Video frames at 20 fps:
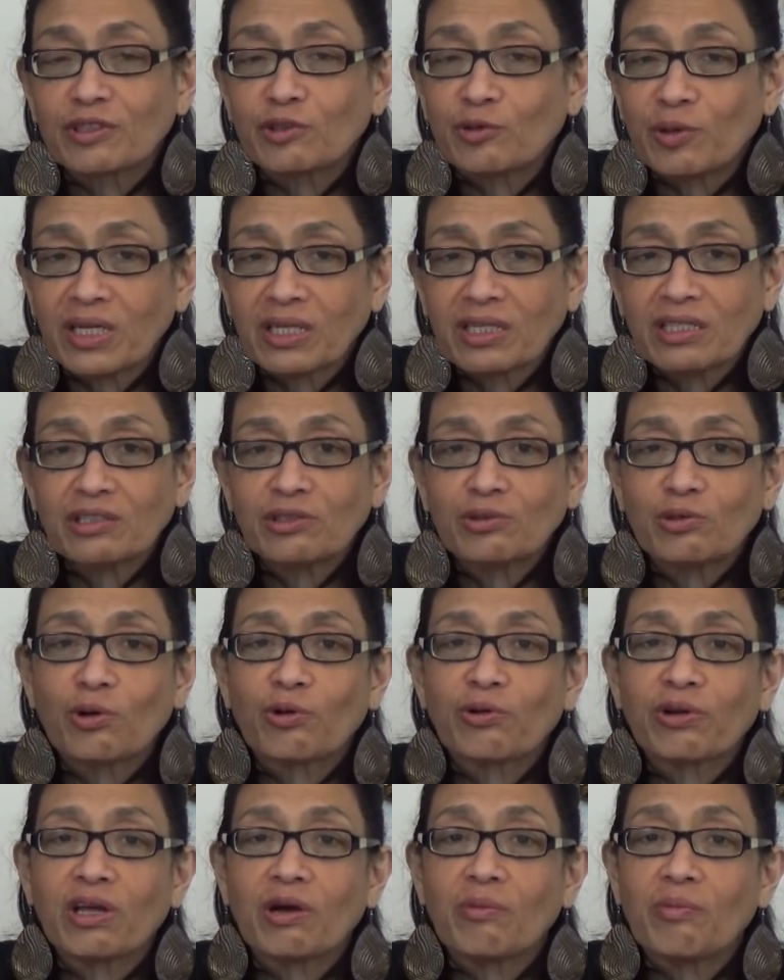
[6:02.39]

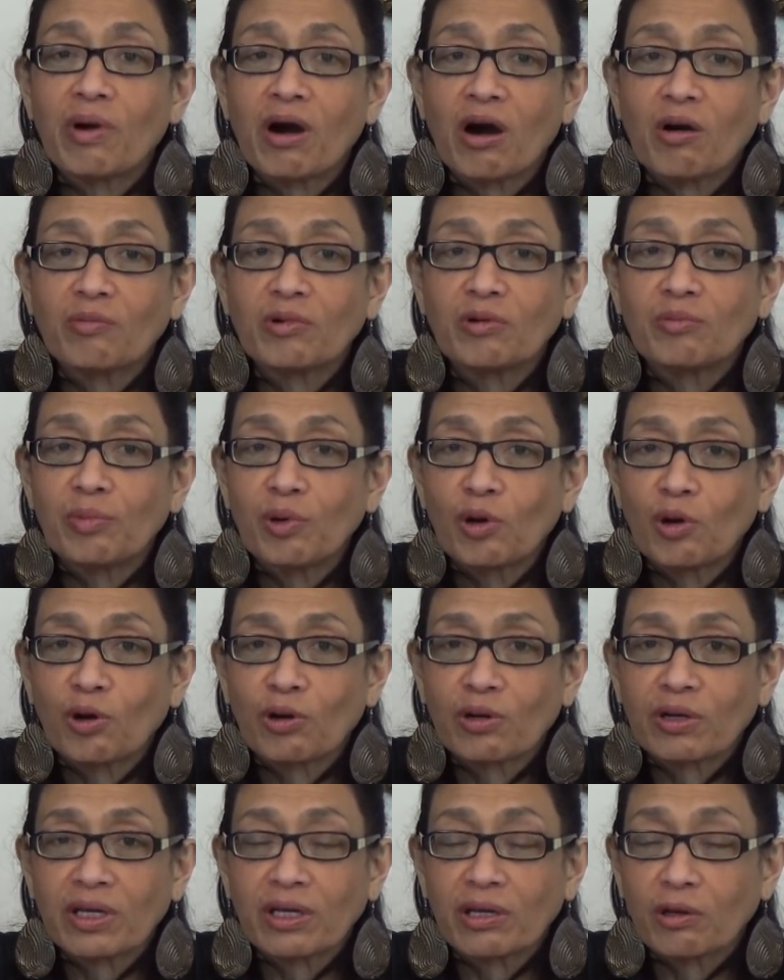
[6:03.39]
20-story apartment
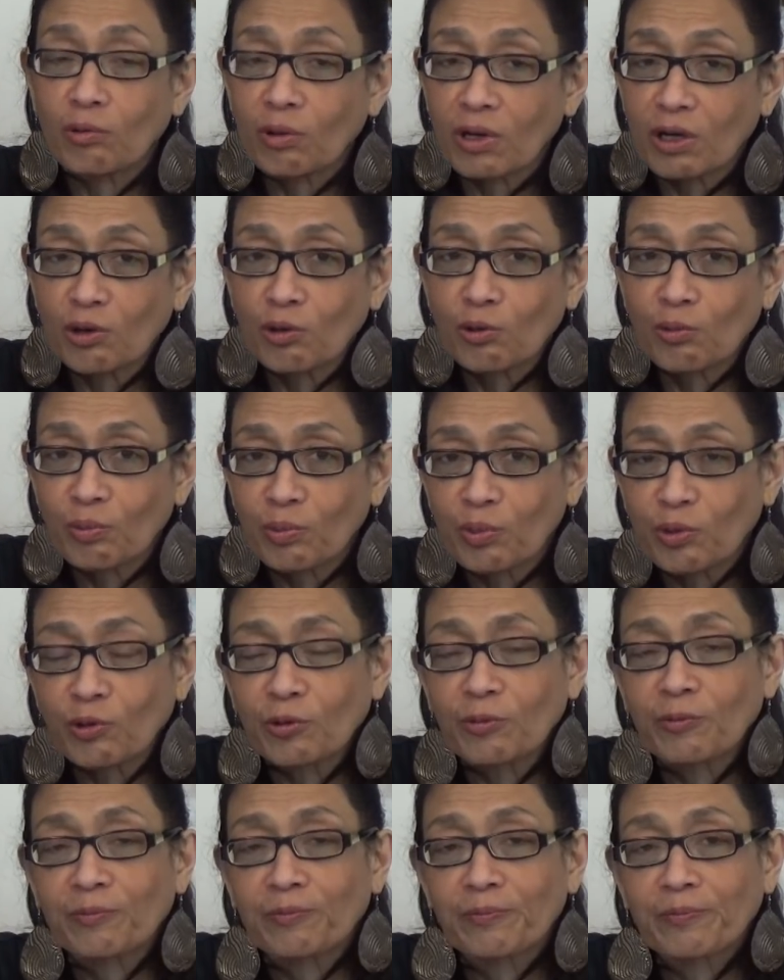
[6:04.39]
block in Kuala Lumpur.